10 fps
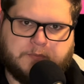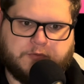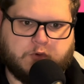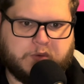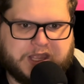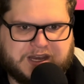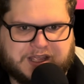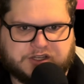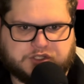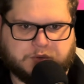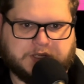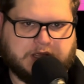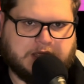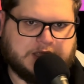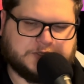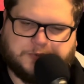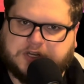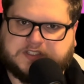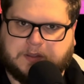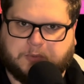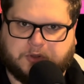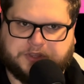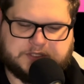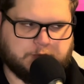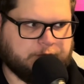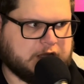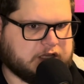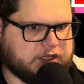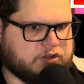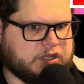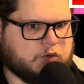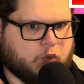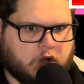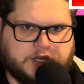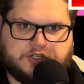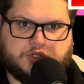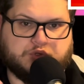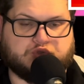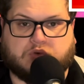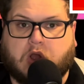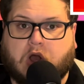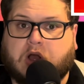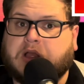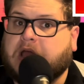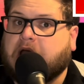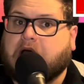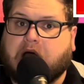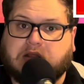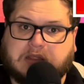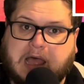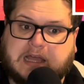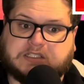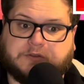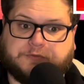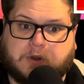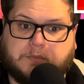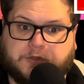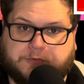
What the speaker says: before we get into it is pretty simple. This movie clearly wanted to draw a lot from the